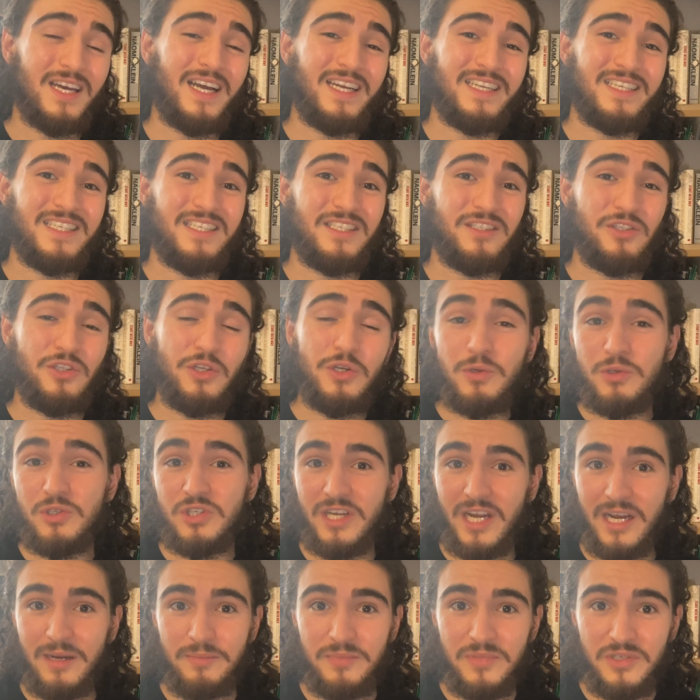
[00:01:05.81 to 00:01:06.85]
I did 2
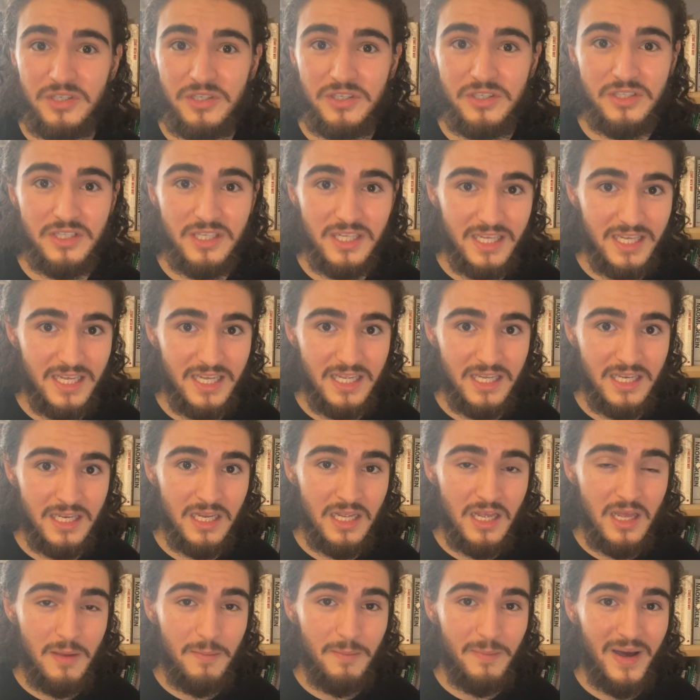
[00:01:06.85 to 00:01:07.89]
chapters in
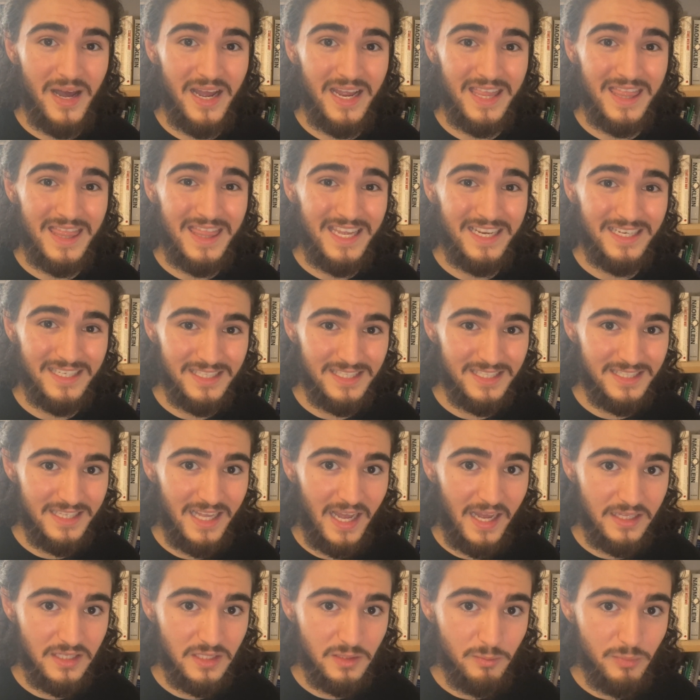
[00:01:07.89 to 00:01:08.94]
my
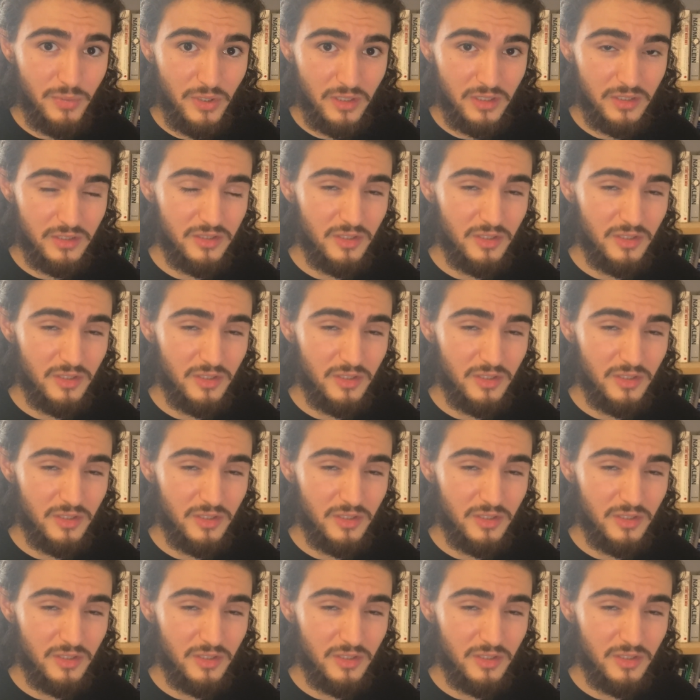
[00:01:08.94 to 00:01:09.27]
thinkstats book.